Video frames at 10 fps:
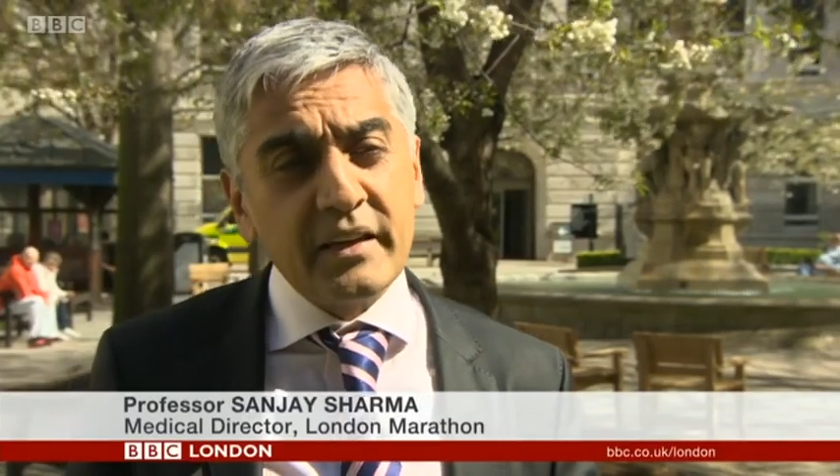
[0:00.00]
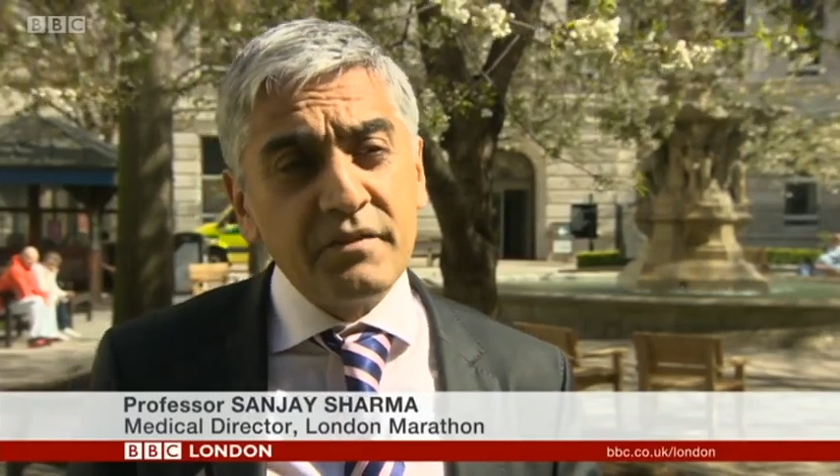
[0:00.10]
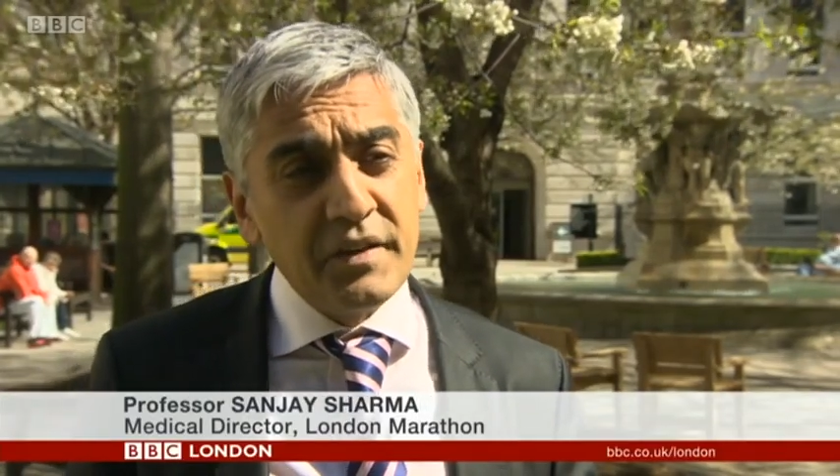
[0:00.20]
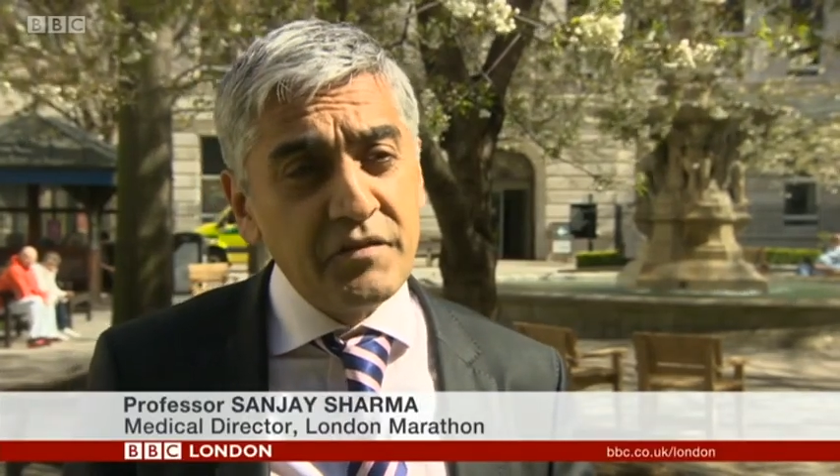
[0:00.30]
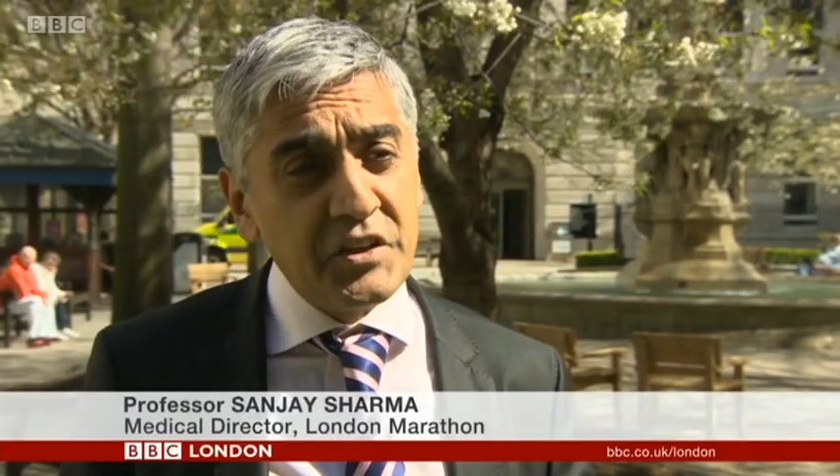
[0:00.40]
in
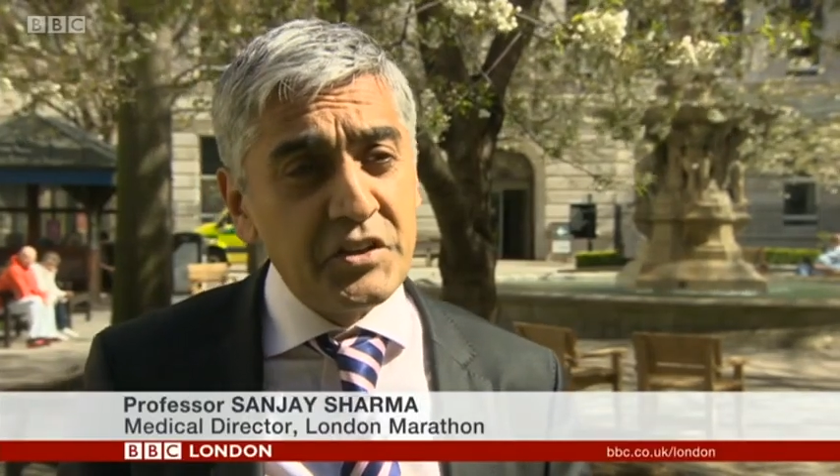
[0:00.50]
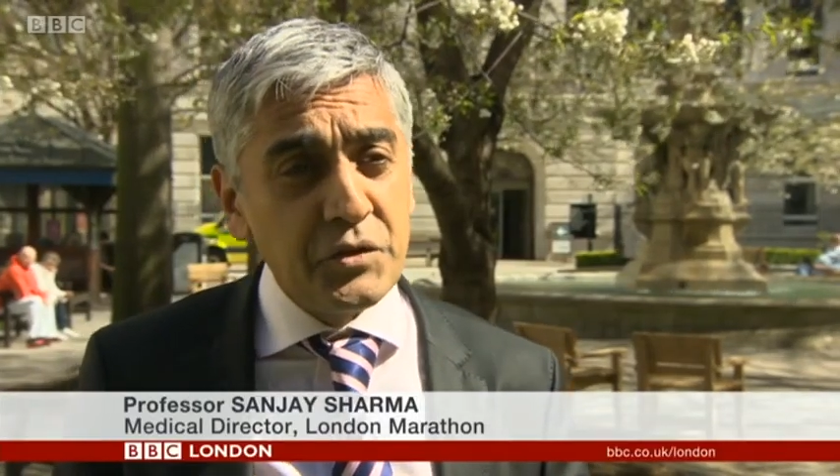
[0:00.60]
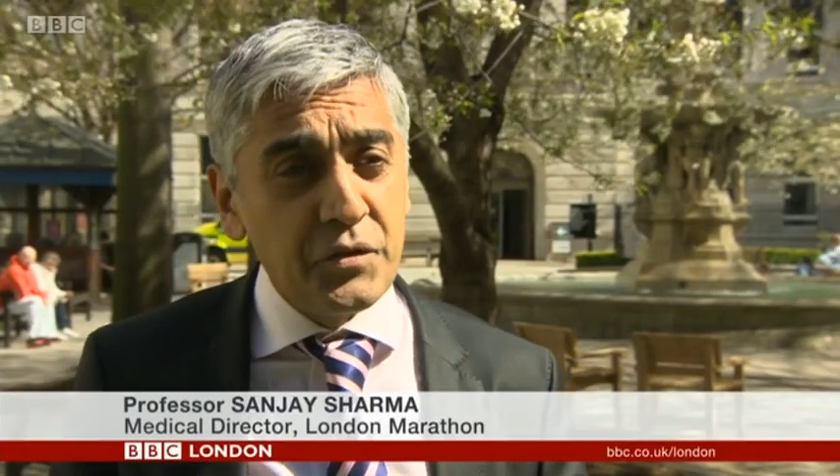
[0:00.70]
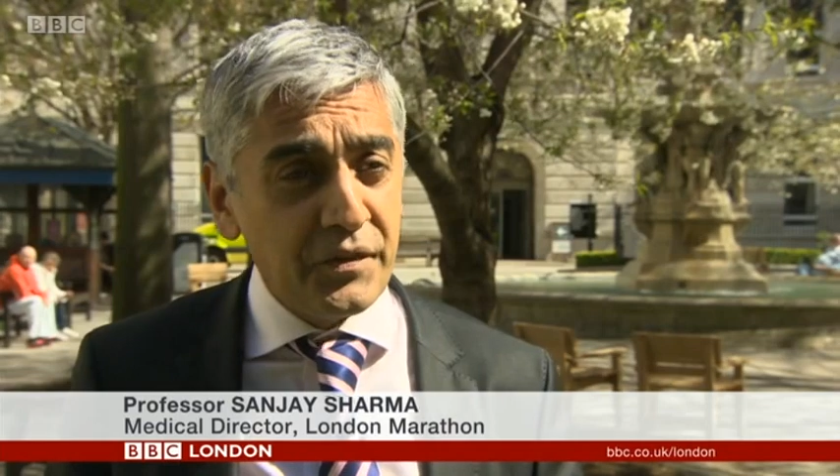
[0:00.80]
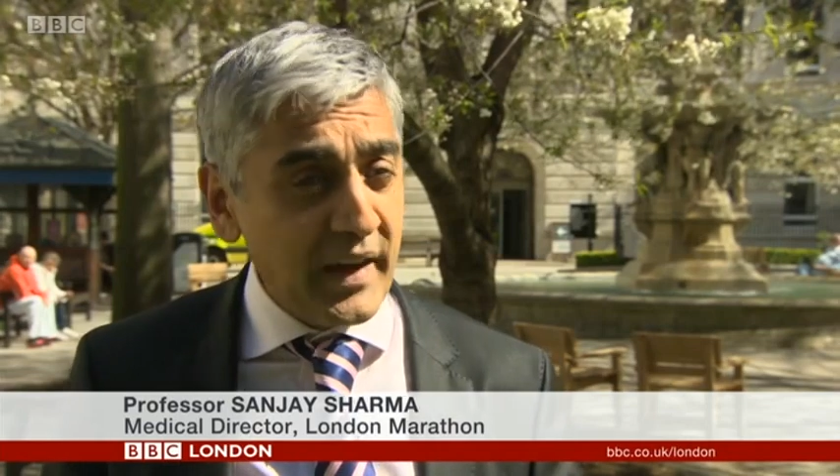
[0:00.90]

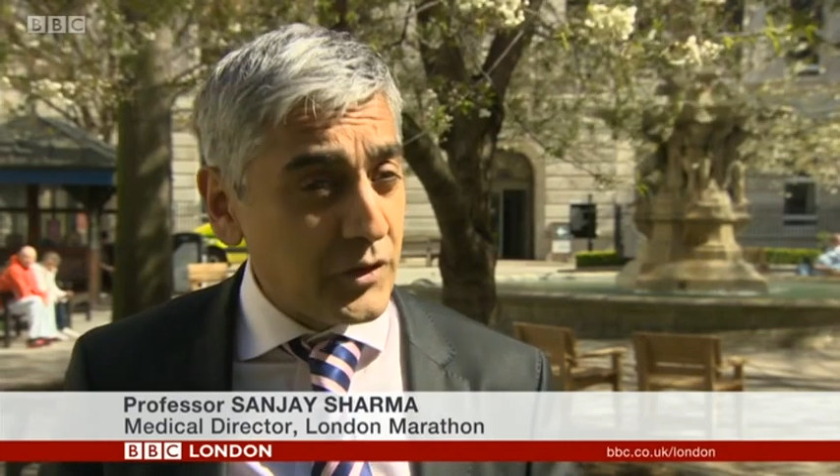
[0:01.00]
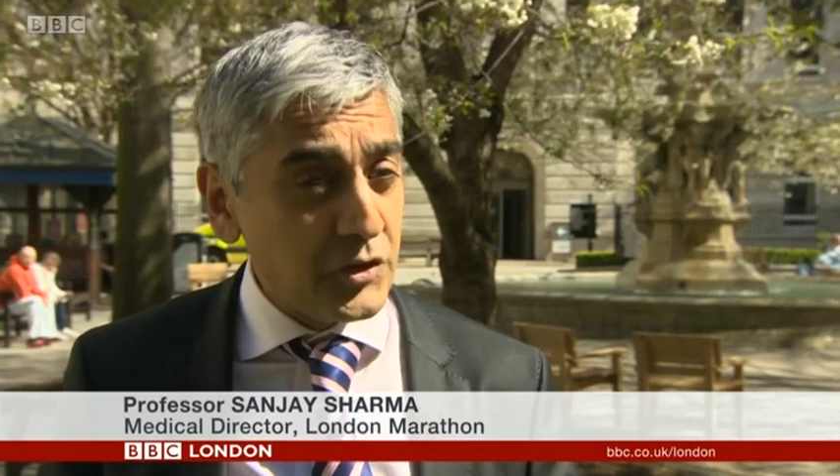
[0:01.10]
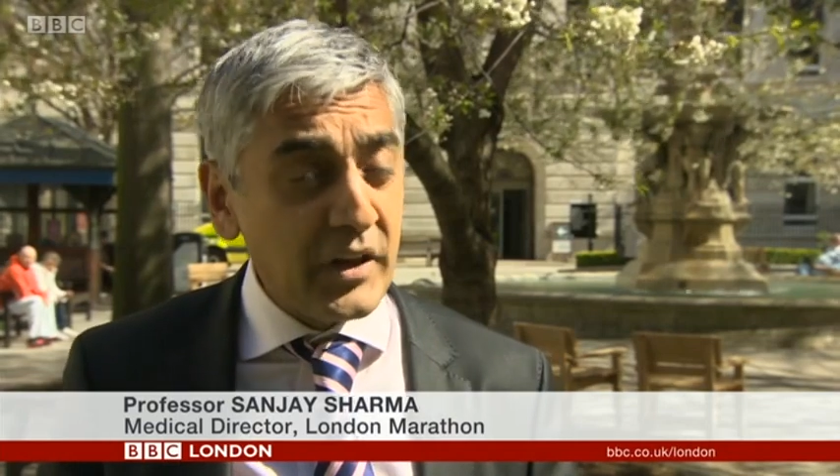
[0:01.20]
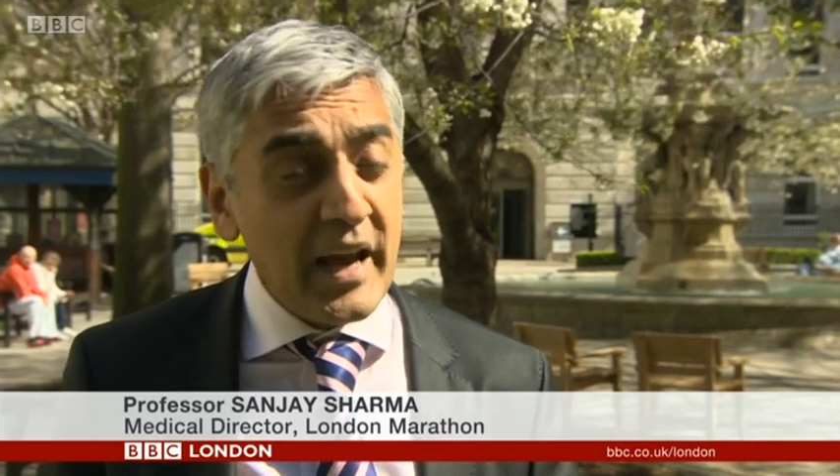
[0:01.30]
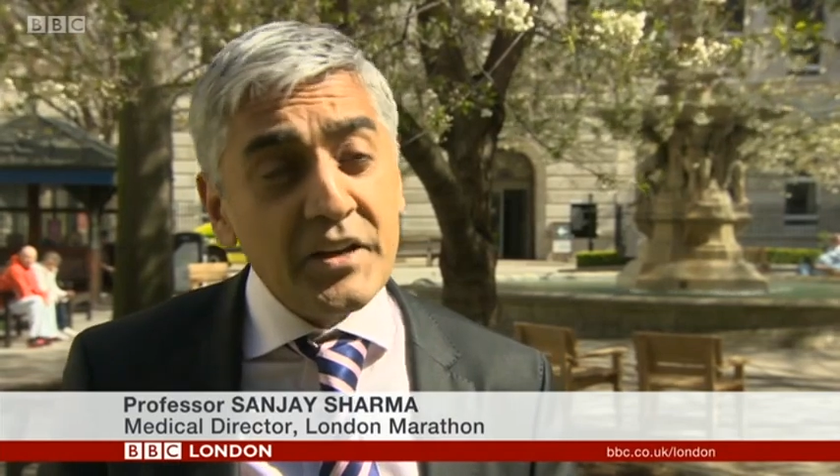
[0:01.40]

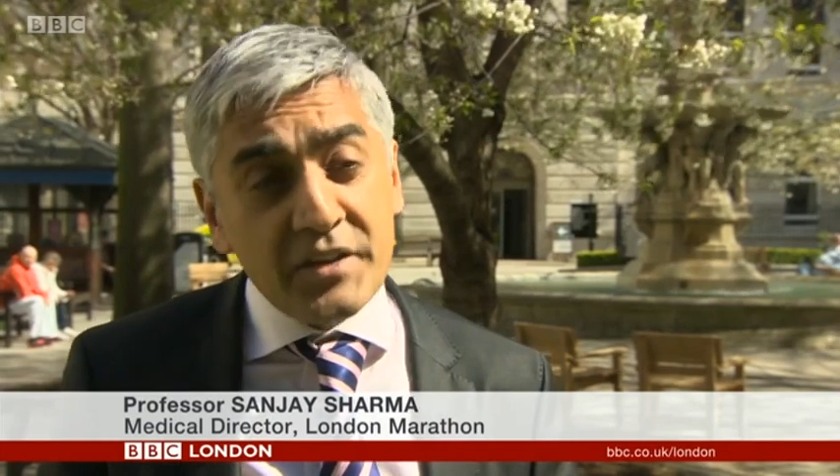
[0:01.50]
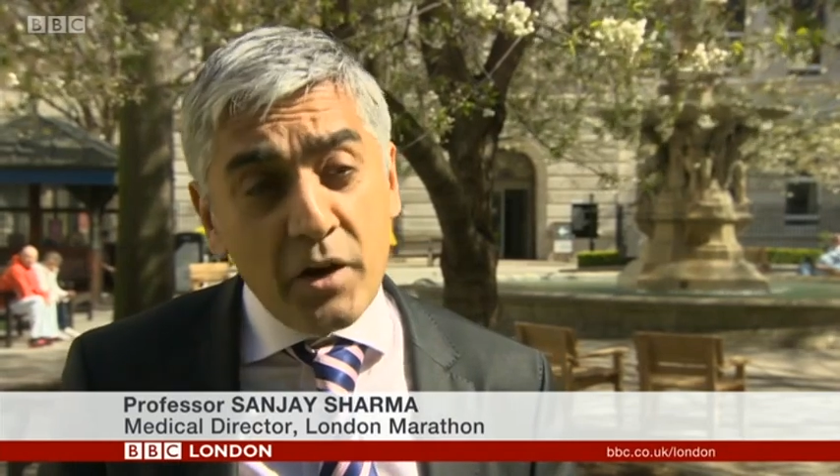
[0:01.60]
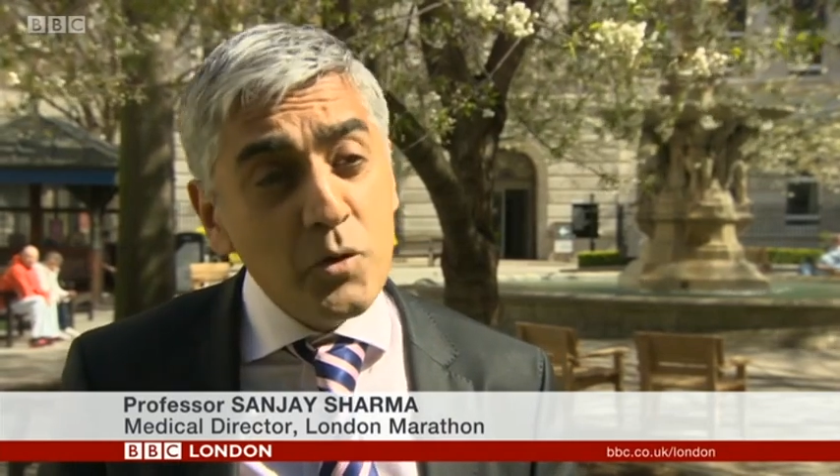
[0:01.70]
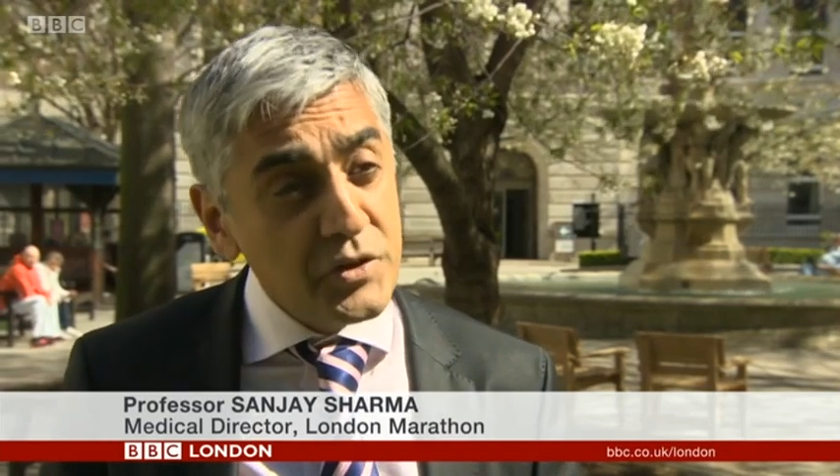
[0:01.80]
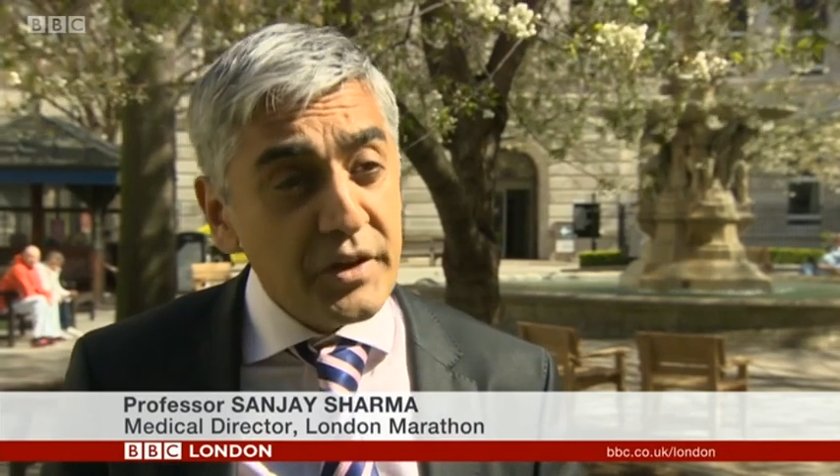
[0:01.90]
52,000 and
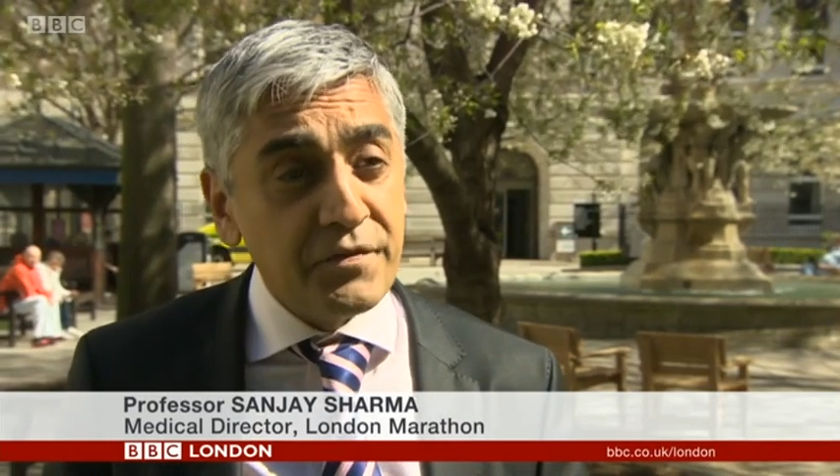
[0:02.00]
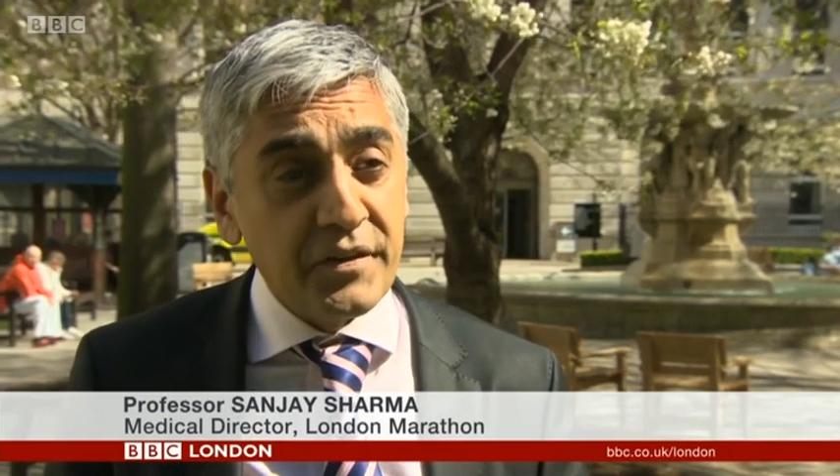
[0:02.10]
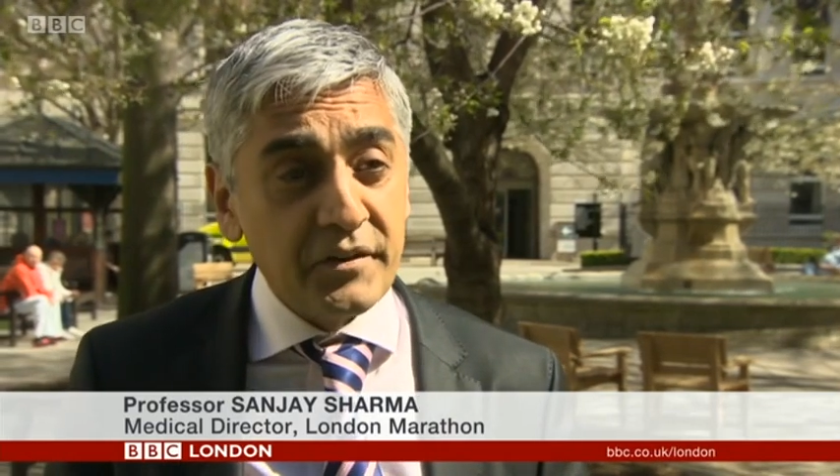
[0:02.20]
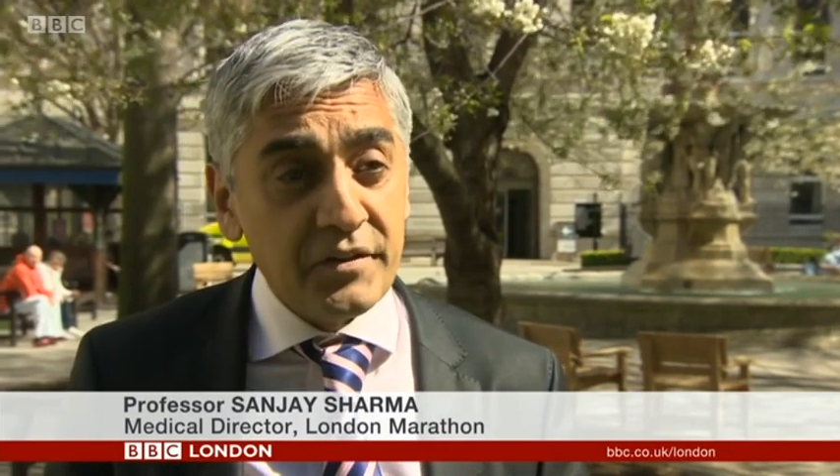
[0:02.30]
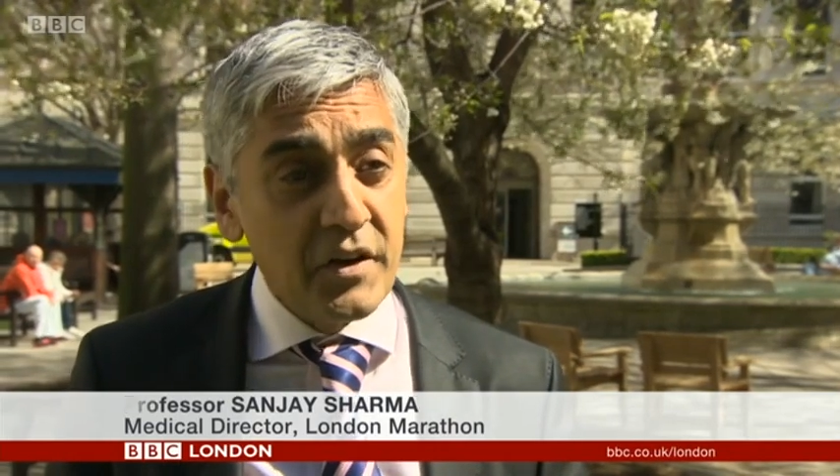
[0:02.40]
no
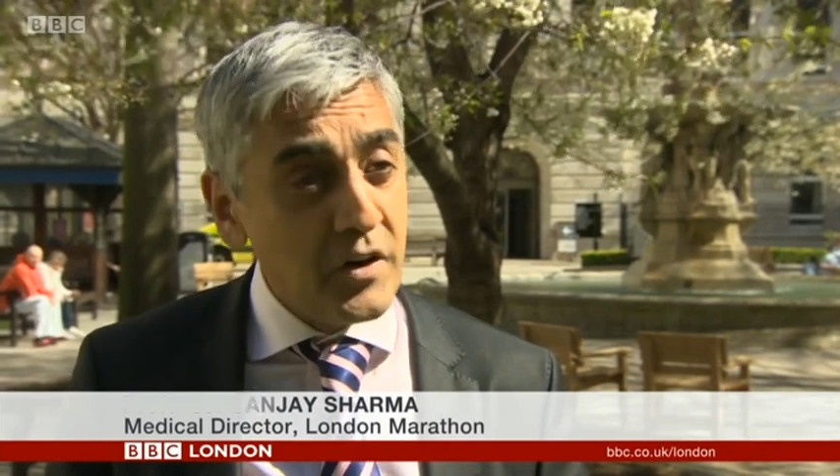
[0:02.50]
different